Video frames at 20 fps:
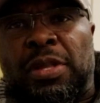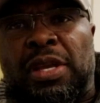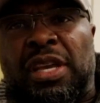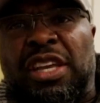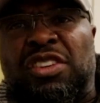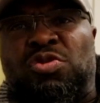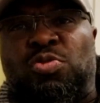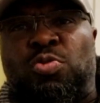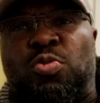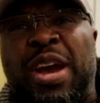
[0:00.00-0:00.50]

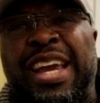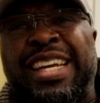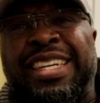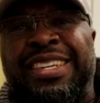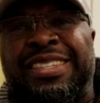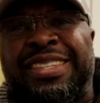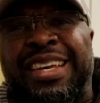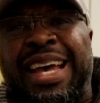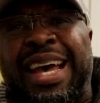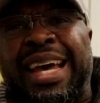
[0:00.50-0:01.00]
His
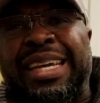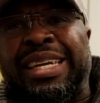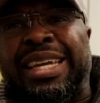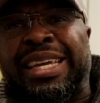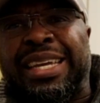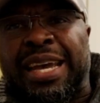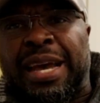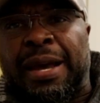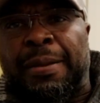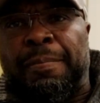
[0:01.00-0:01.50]
weight is a
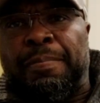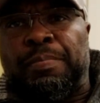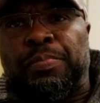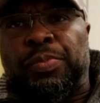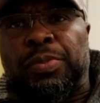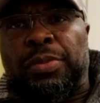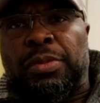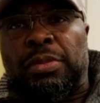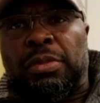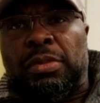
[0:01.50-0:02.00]
handicap.
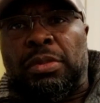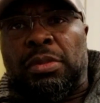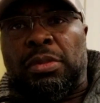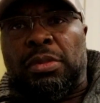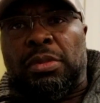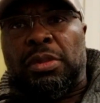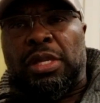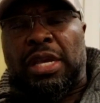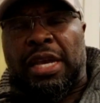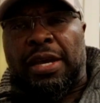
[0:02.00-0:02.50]

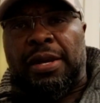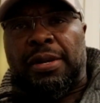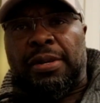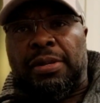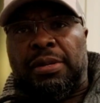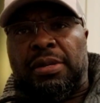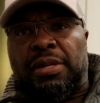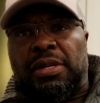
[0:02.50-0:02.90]
Yeah?